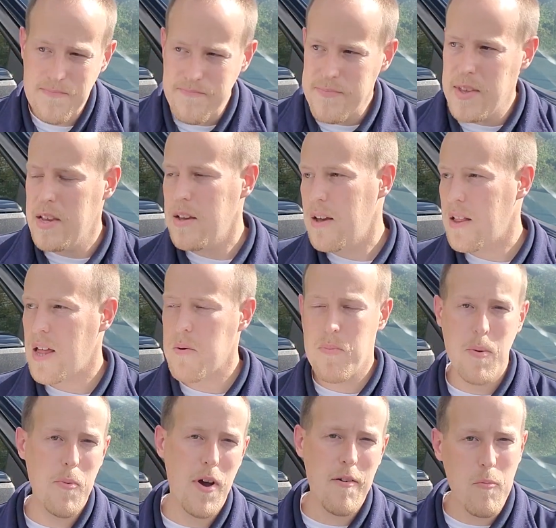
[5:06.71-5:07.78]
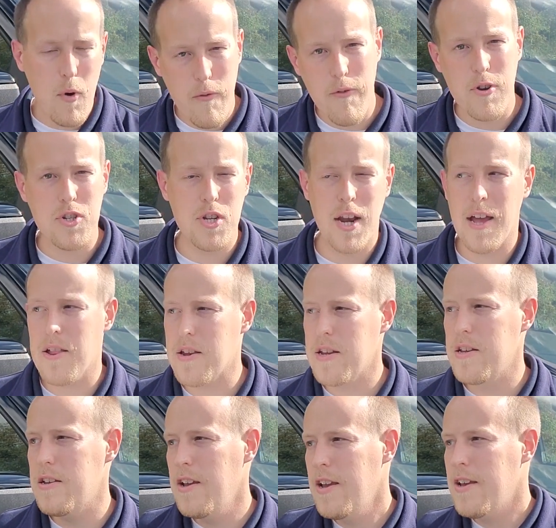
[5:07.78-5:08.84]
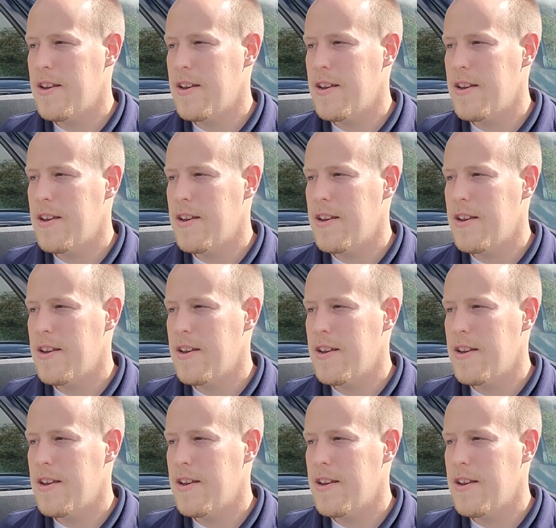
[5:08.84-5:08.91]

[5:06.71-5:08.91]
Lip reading: a lot of people have more functionality.